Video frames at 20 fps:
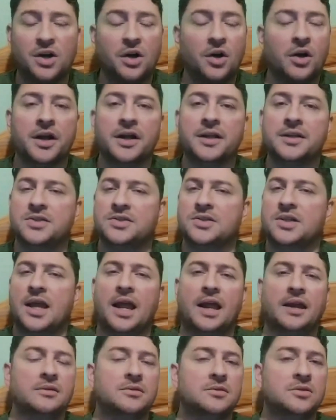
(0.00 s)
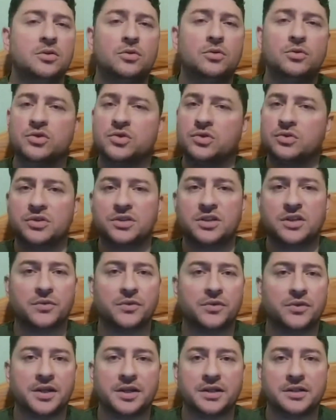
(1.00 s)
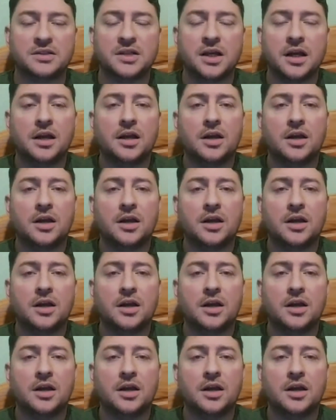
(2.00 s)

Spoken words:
diets and all sorts of different things.